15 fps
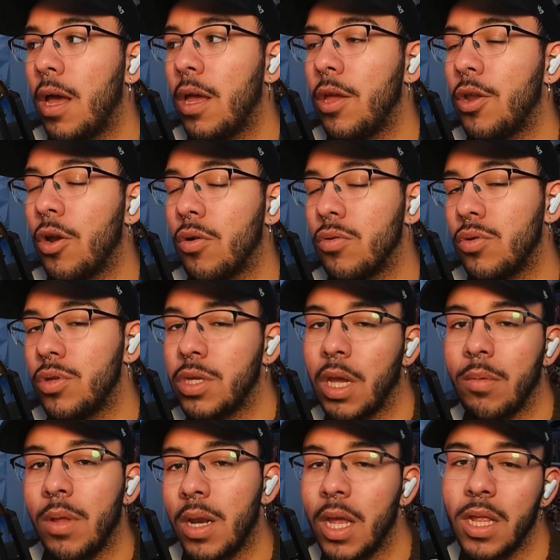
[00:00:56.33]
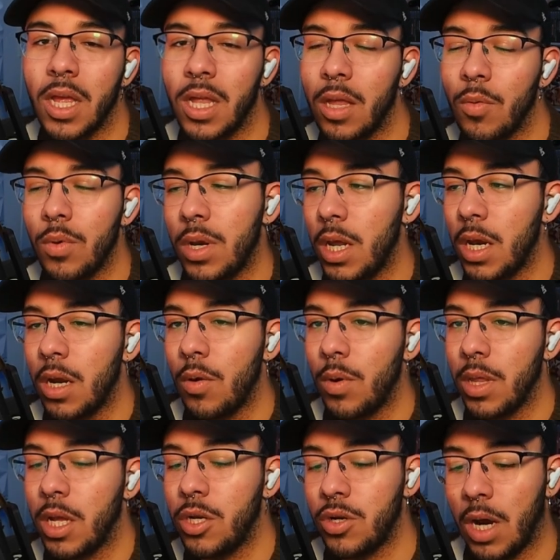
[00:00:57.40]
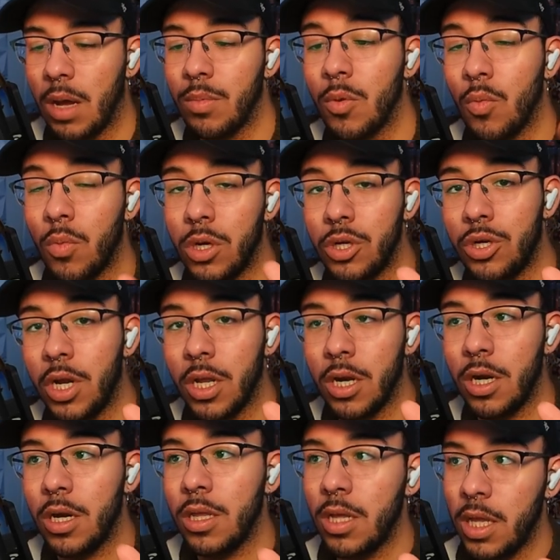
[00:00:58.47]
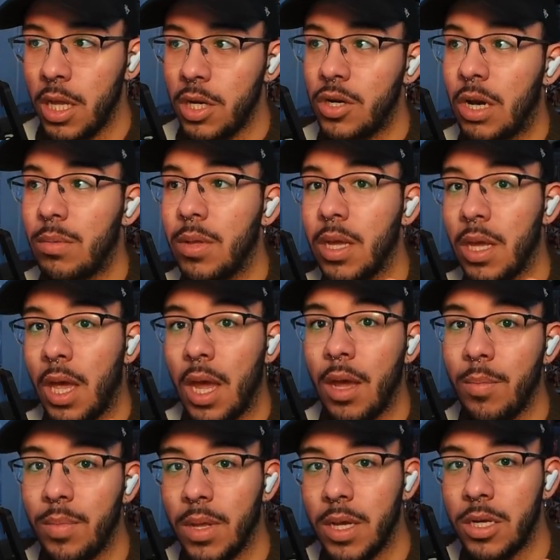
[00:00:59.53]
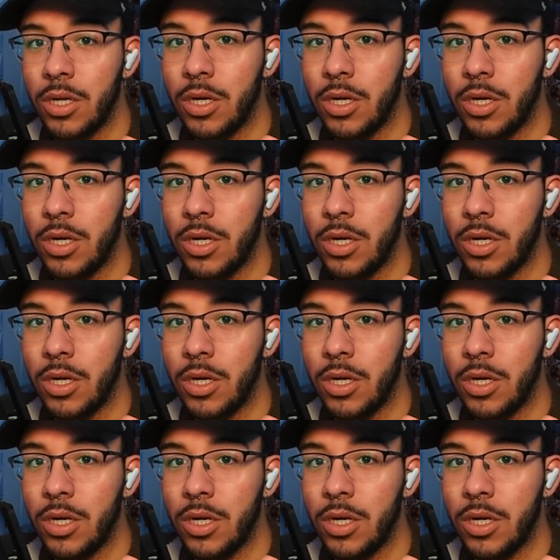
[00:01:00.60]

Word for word: you know, do the same thing like they did with Nina, where they dropped one trailer, then they dropped the gameplay